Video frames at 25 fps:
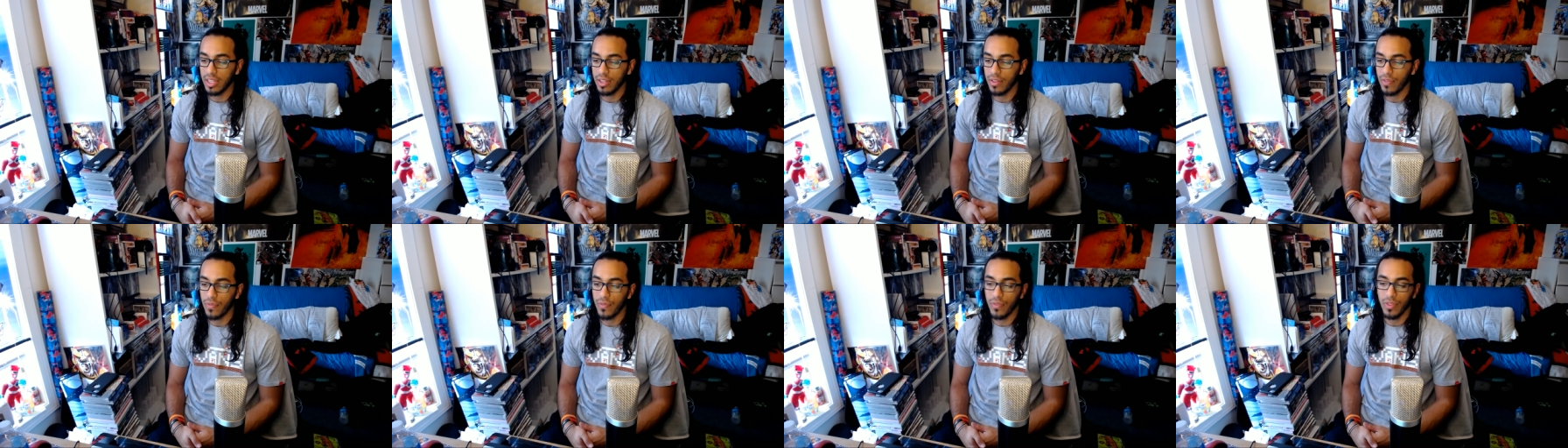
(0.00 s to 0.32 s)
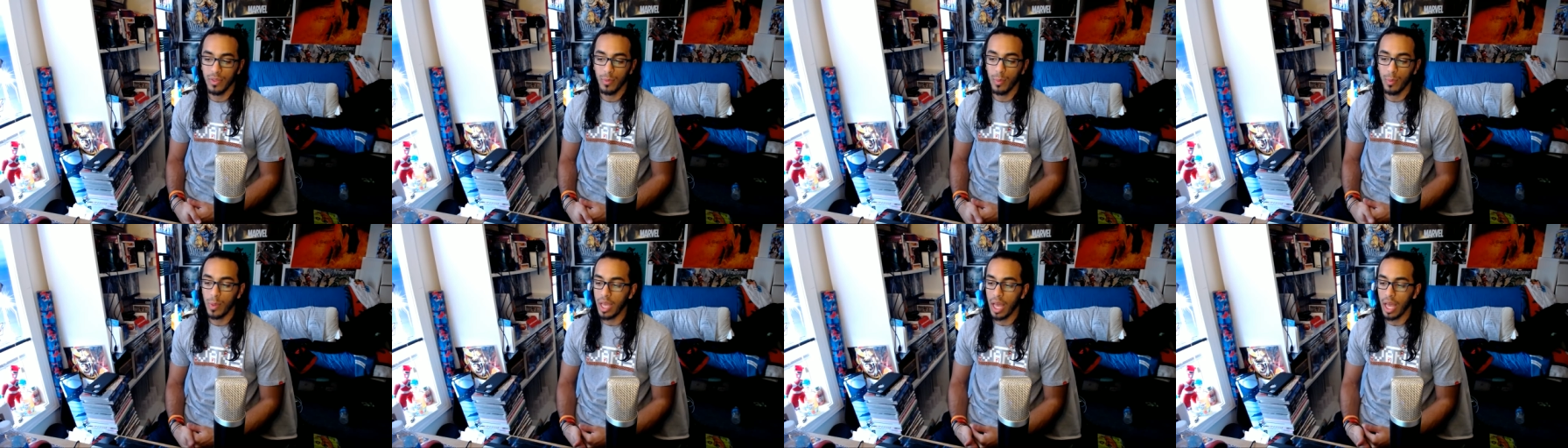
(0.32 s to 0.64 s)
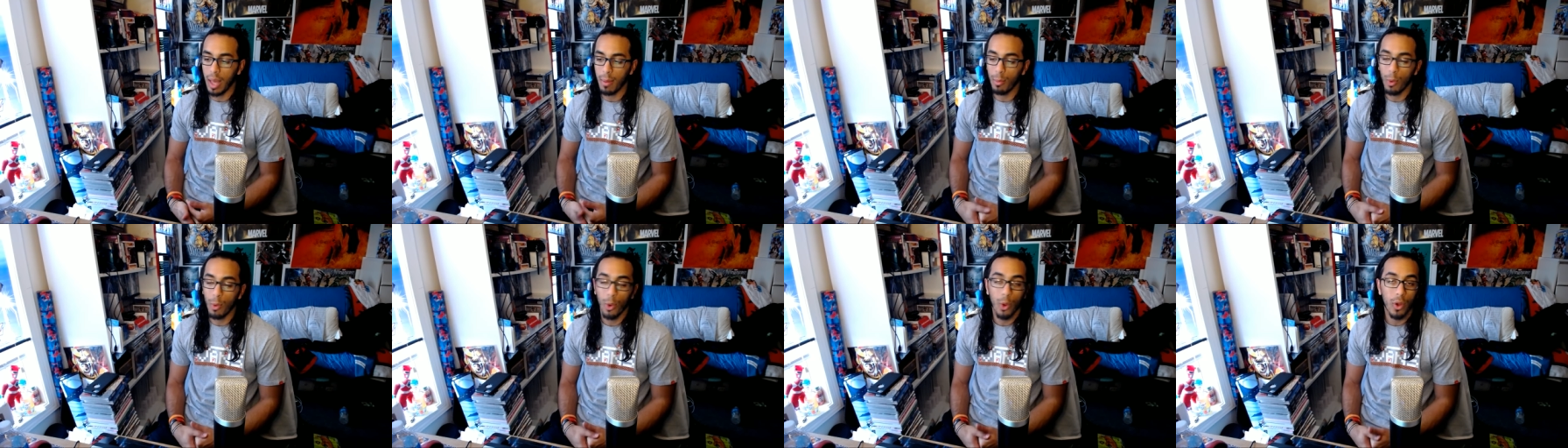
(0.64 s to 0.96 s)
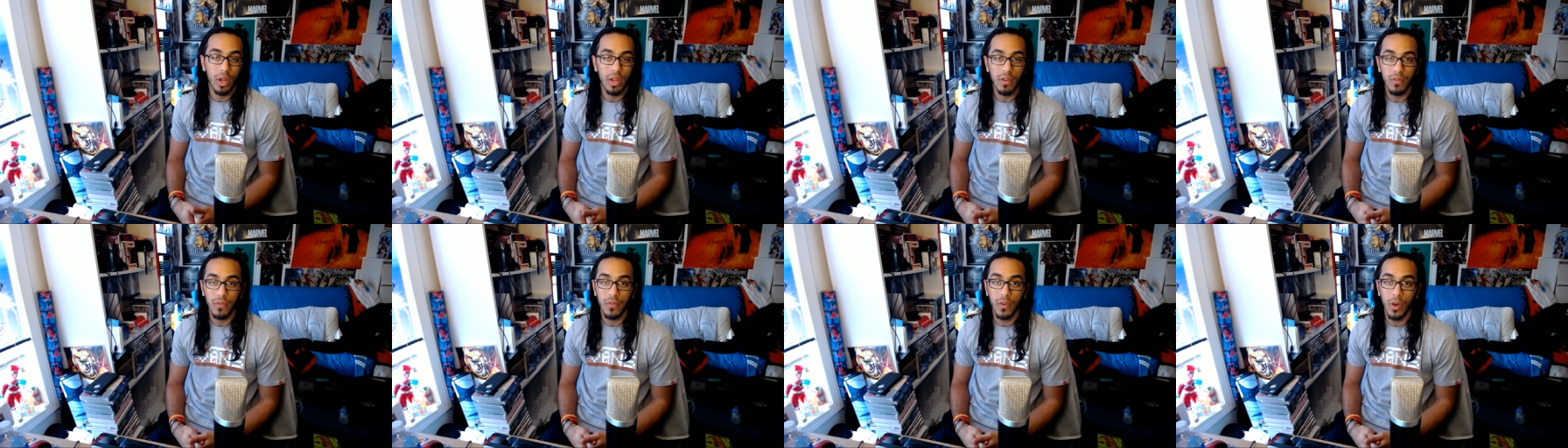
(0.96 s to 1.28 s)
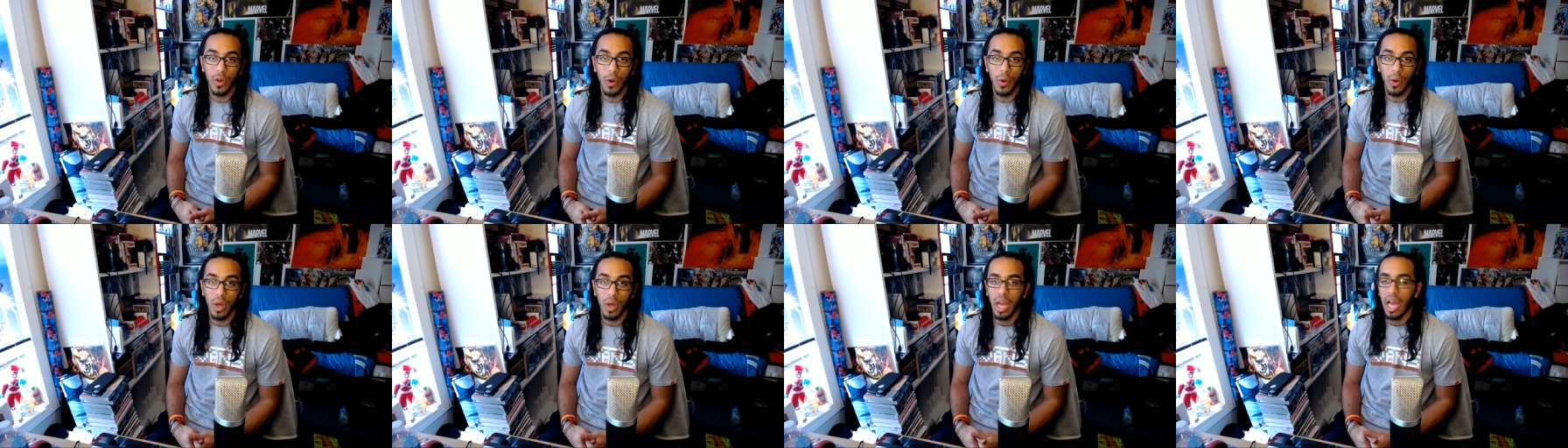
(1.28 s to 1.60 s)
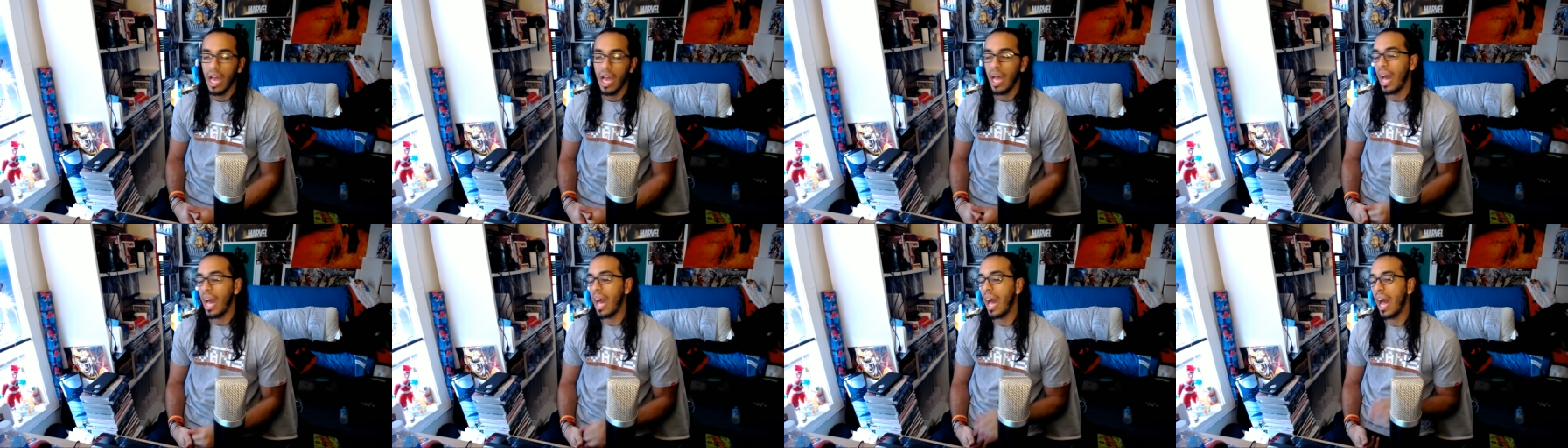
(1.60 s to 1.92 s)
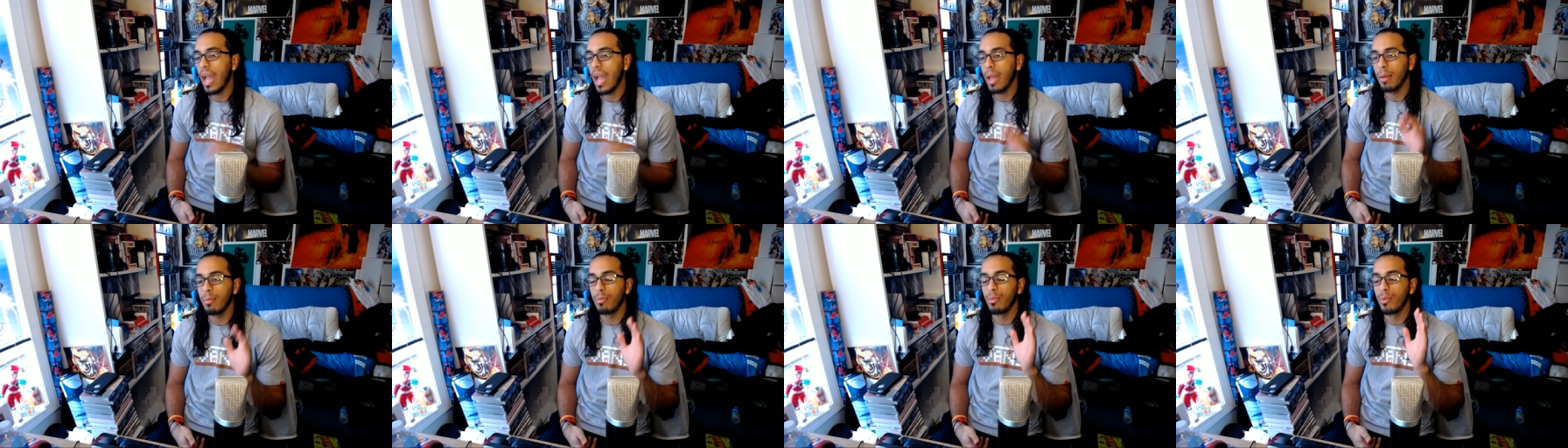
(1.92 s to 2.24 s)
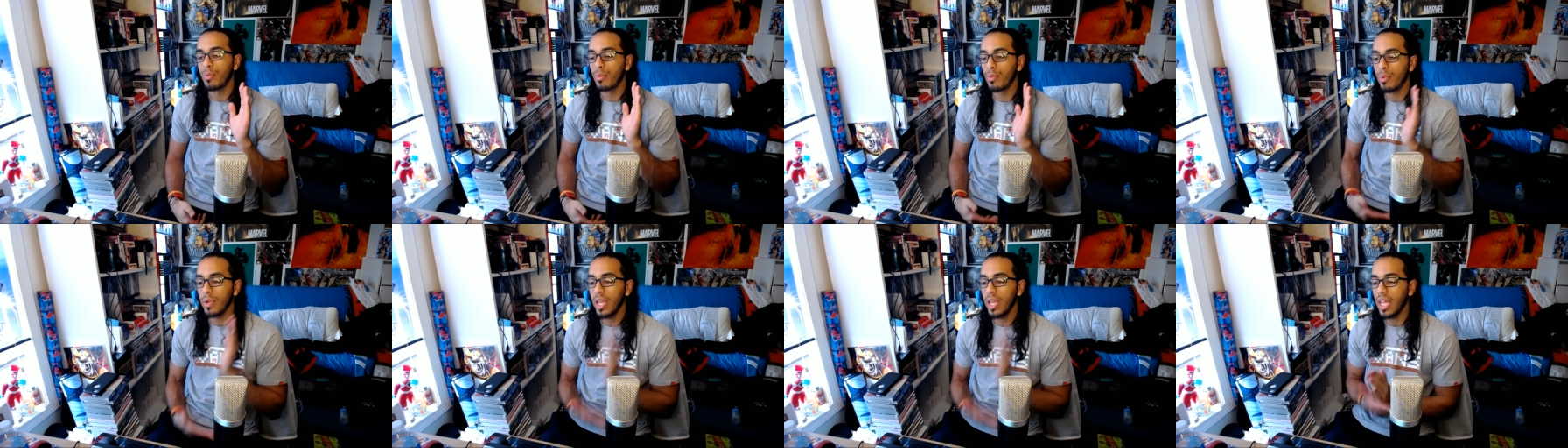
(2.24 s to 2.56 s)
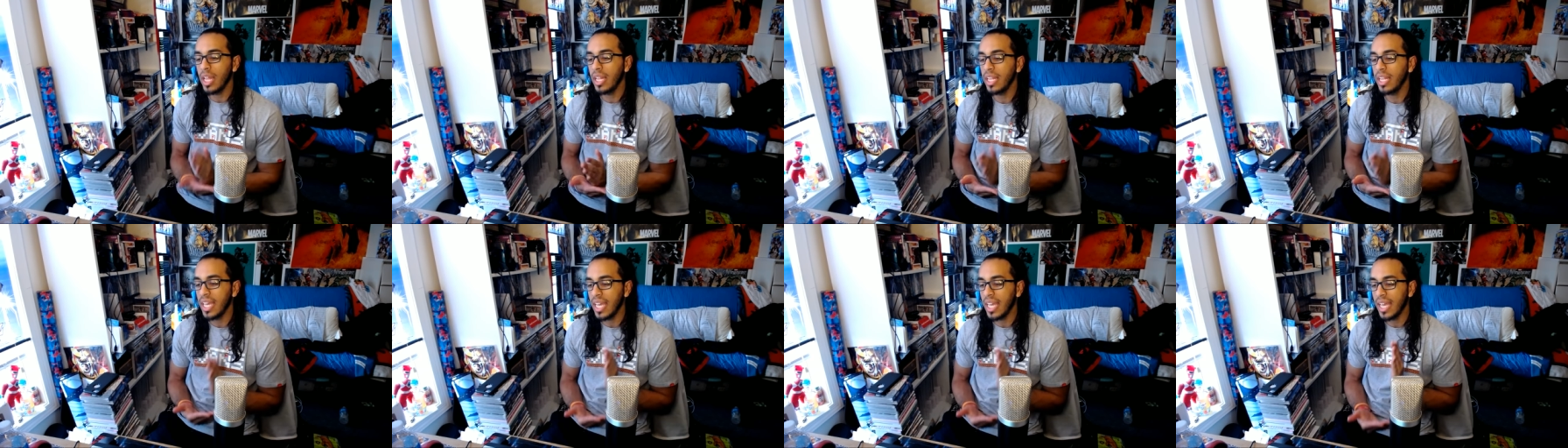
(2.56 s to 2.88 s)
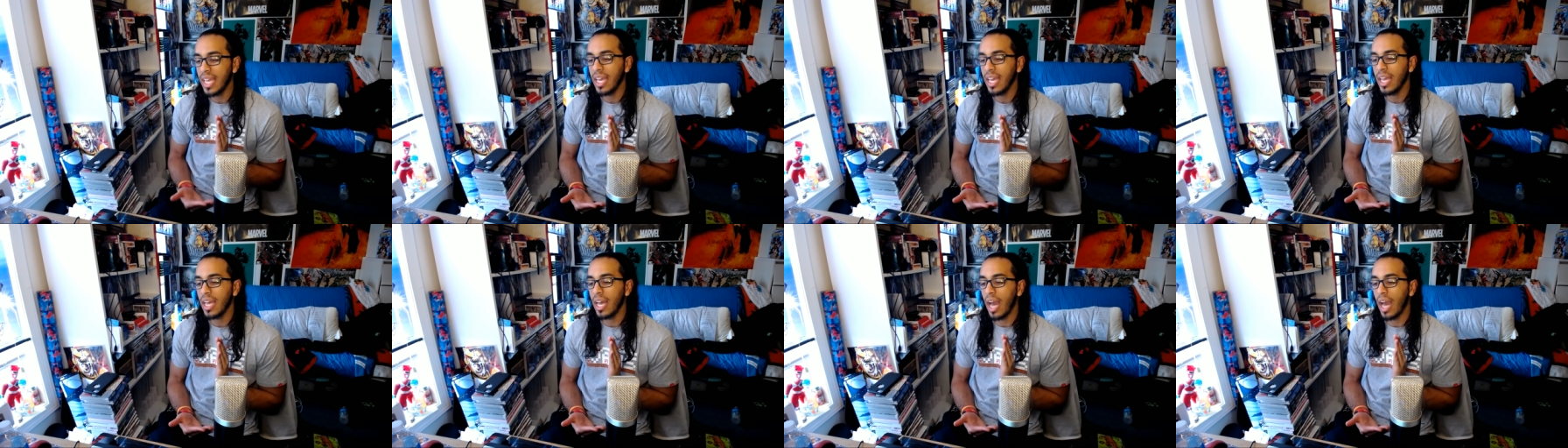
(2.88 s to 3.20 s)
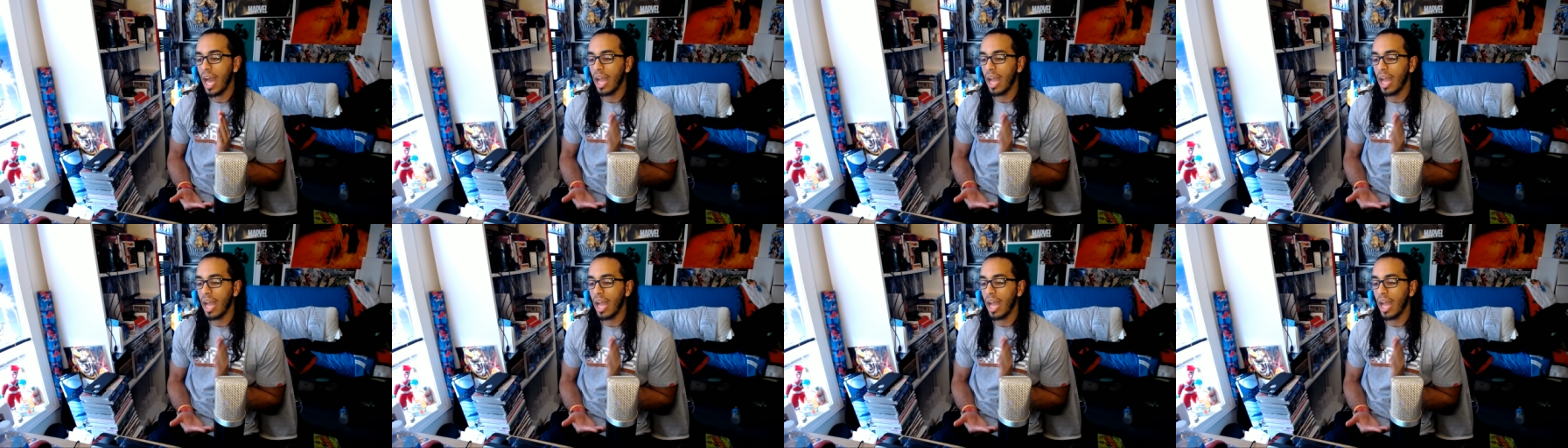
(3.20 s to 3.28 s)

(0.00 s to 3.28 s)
We got more info. I am really, I